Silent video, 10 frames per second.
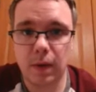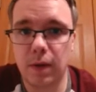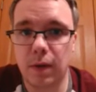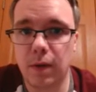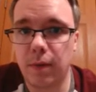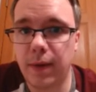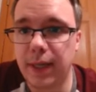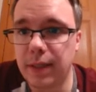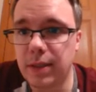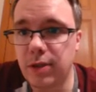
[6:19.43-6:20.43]
All
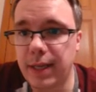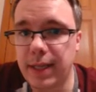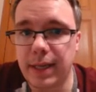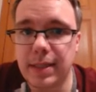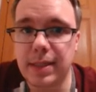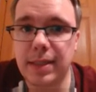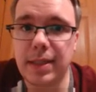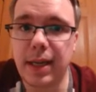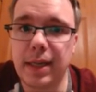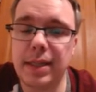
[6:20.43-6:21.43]
right, let's try that
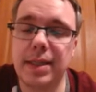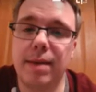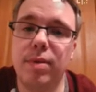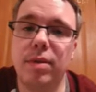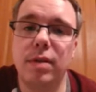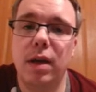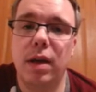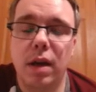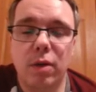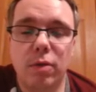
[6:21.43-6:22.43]
second example,
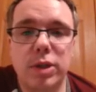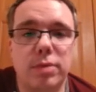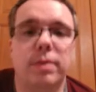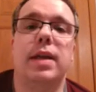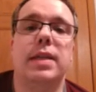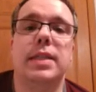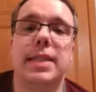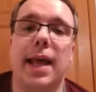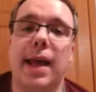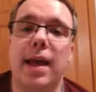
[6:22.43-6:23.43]
which
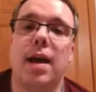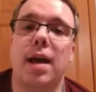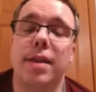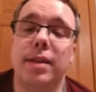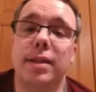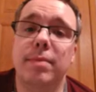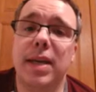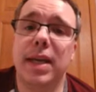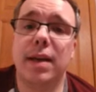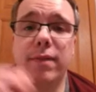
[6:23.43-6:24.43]
was the
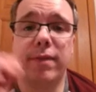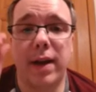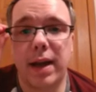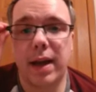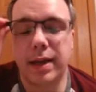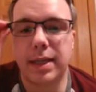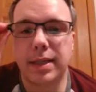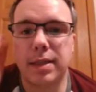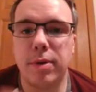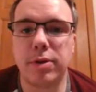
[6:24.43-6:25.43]
limit of, as
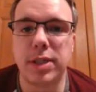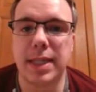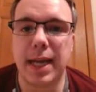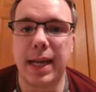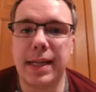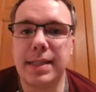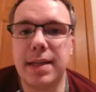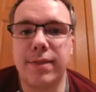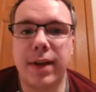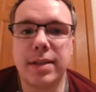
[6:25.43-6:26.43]
x approaches 8,
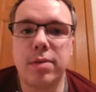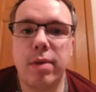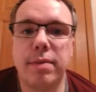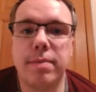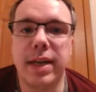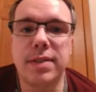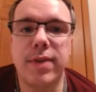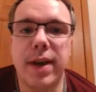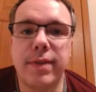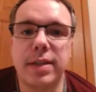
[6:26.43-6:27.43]
of x squared minus
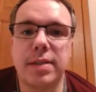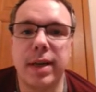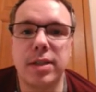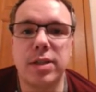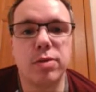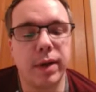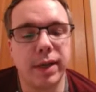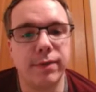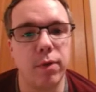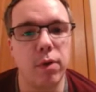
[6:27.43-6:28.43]
5x minus
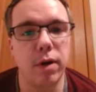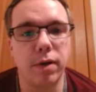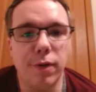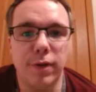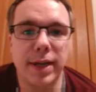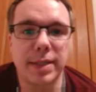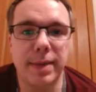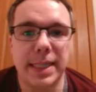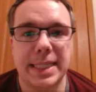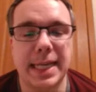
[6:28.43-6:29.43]
24 over x
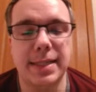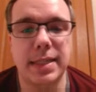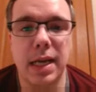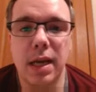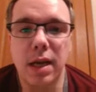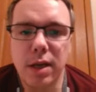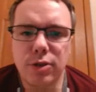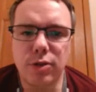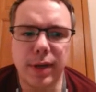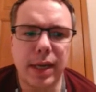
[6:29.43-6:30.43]
minus 8.
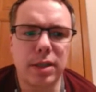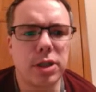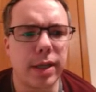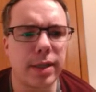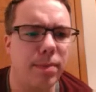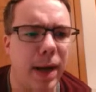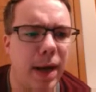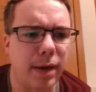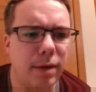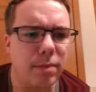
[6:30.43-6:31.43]
So again, check the
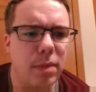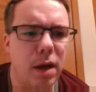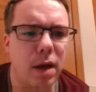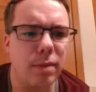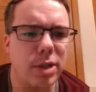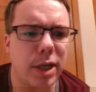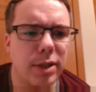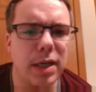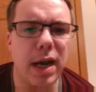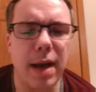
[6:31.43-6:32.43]
bottom, check
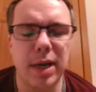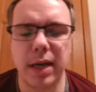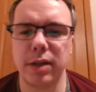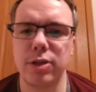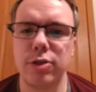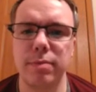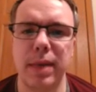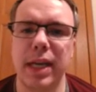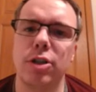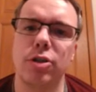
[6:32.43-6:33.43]
your denominator to
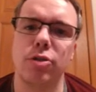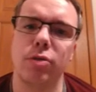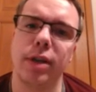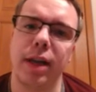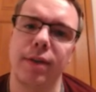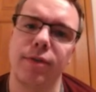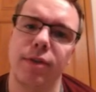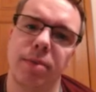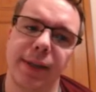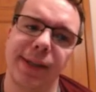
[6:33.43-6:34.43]
make sure that if you
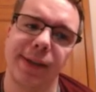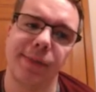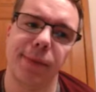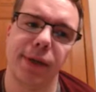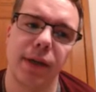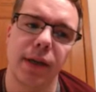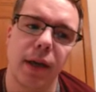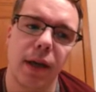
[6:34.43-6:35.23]
plug in that number,